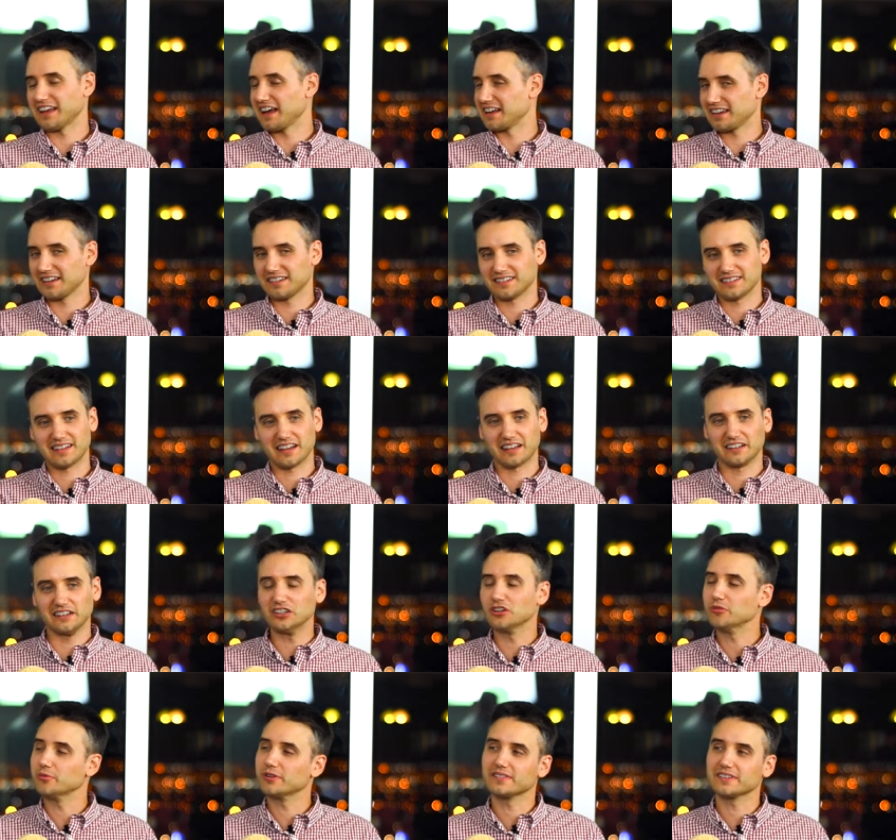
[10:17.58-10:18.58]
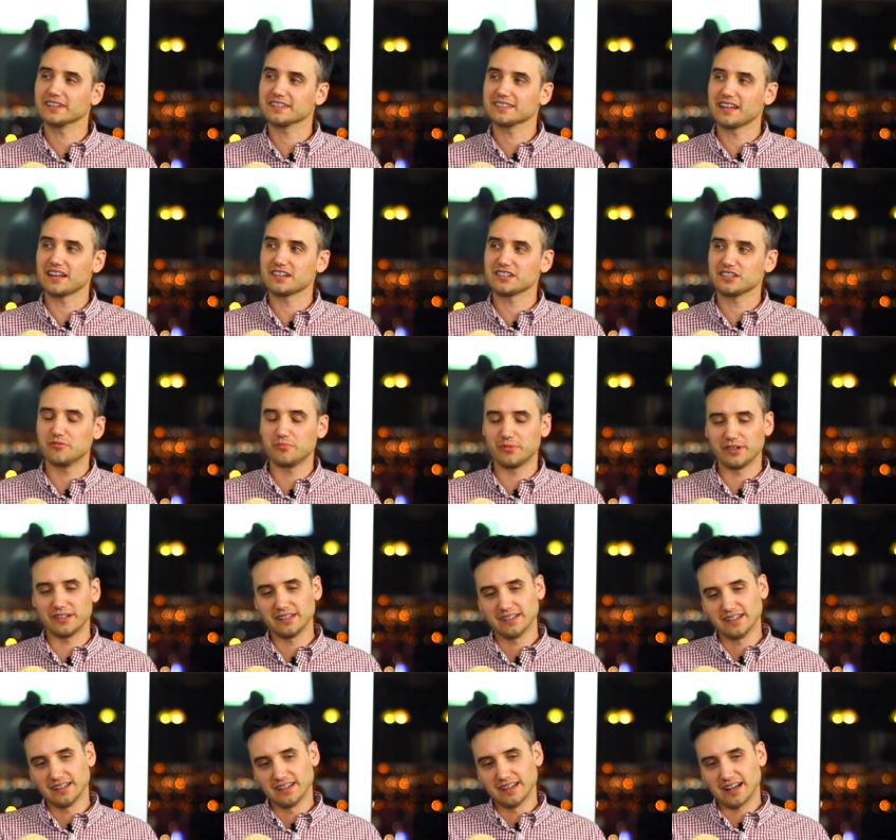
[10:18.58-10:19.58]
to, I had to take a little bit of an extension,
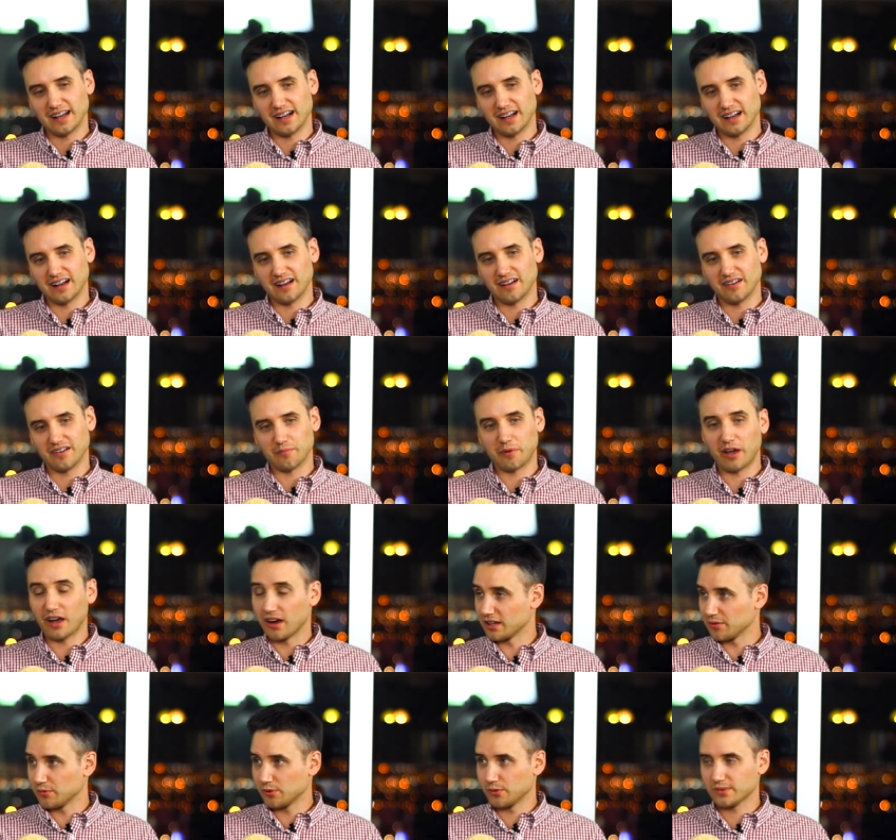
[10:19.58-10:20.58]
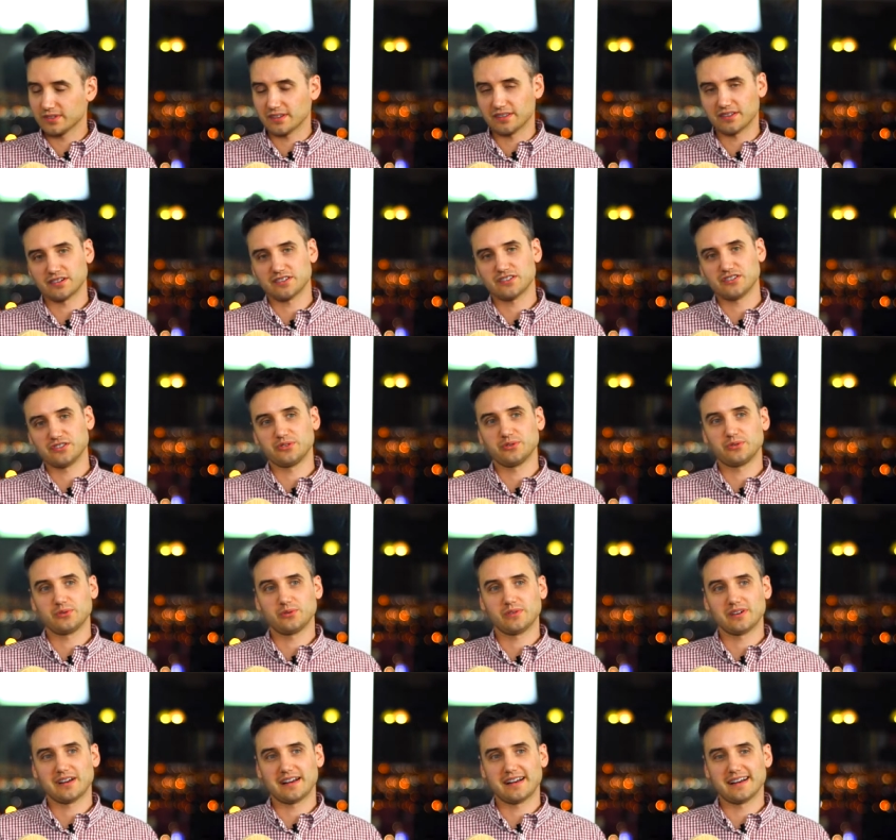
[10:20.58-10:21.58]
but uh, my honeymoon was in there
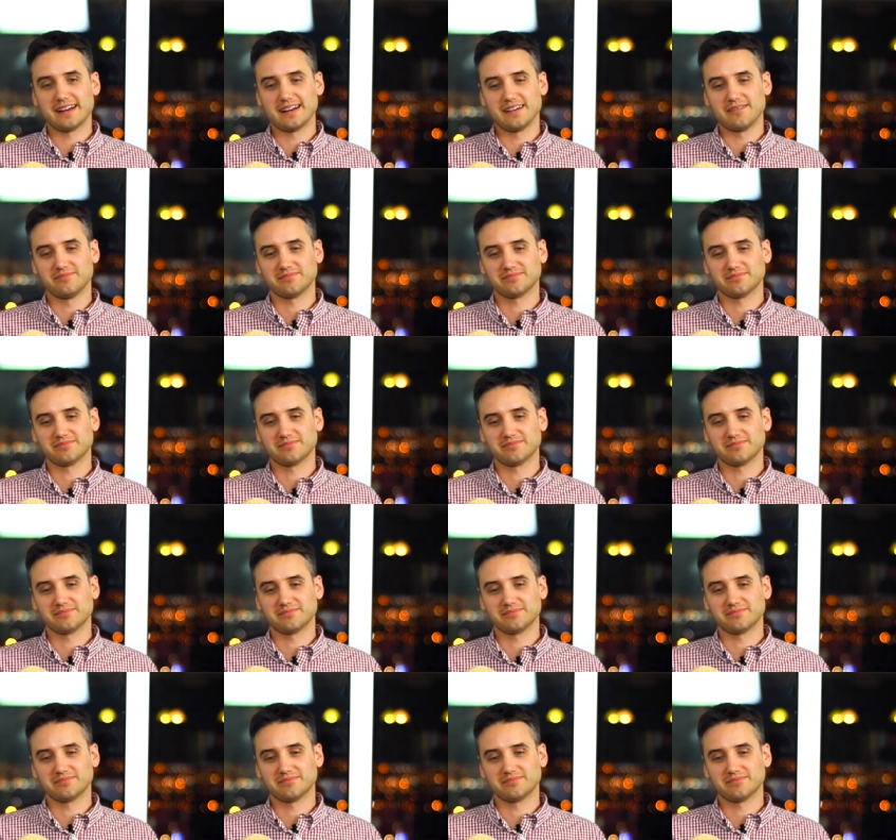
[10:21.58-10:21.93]
too. Um,